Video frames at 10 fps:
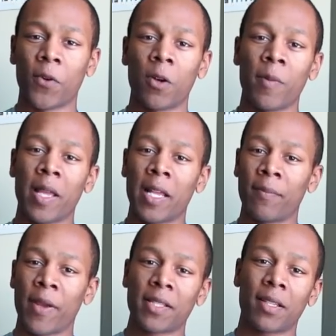form,
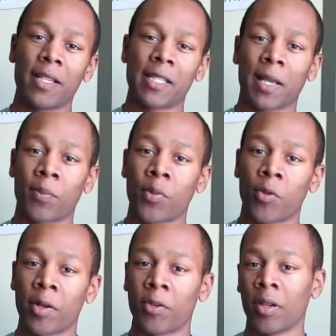and basically it's like
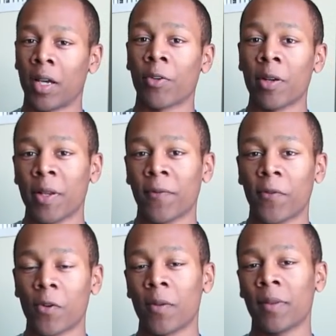parental agreement
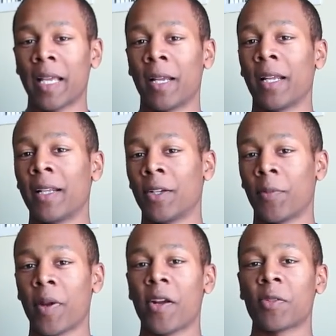form. Then
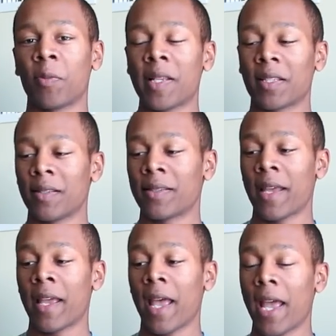your parents will basically
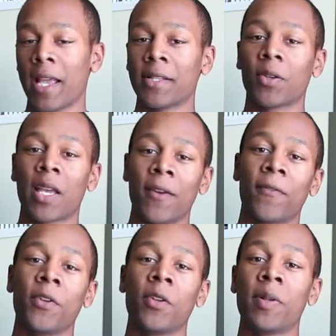say, hey, it's okay
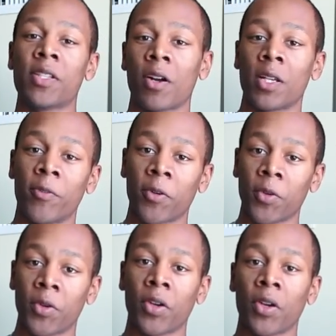for you to be talking to a
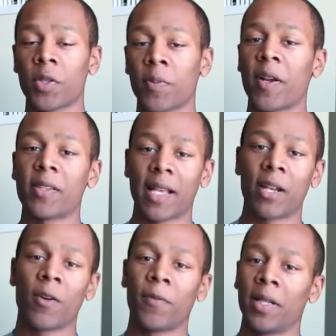recruiter. Once your parents
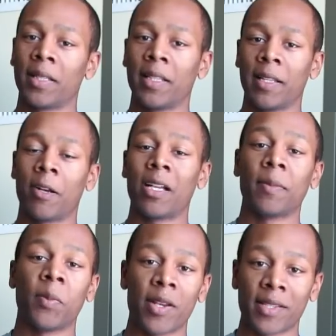sign off on it, then they don't have
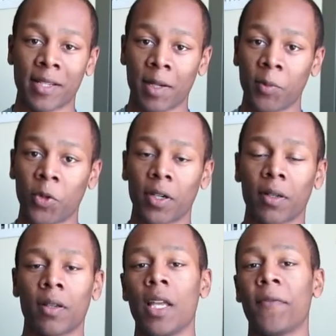to be present anymore.
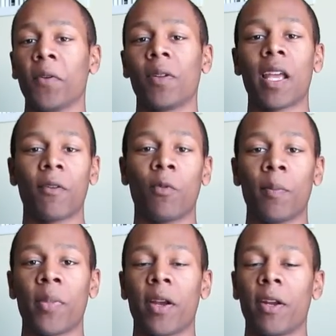If you only have
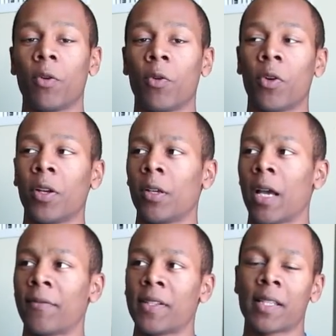one parent or you
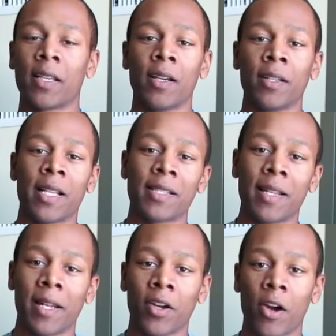have just a
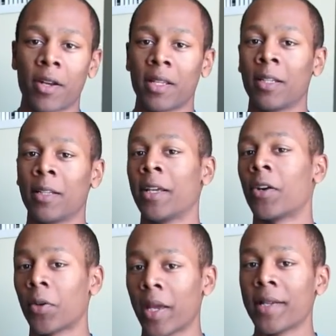designated guardian, then
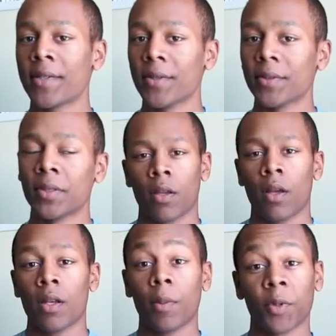they're okay too.
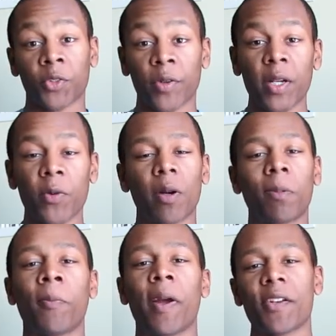Number three, you want to
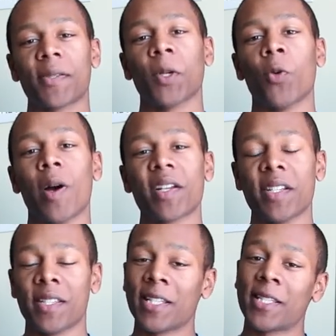prepare some
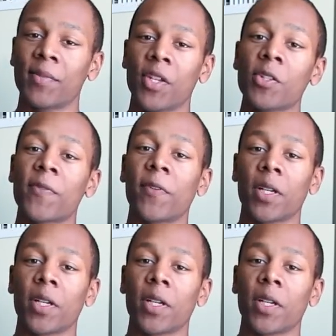questions and some notes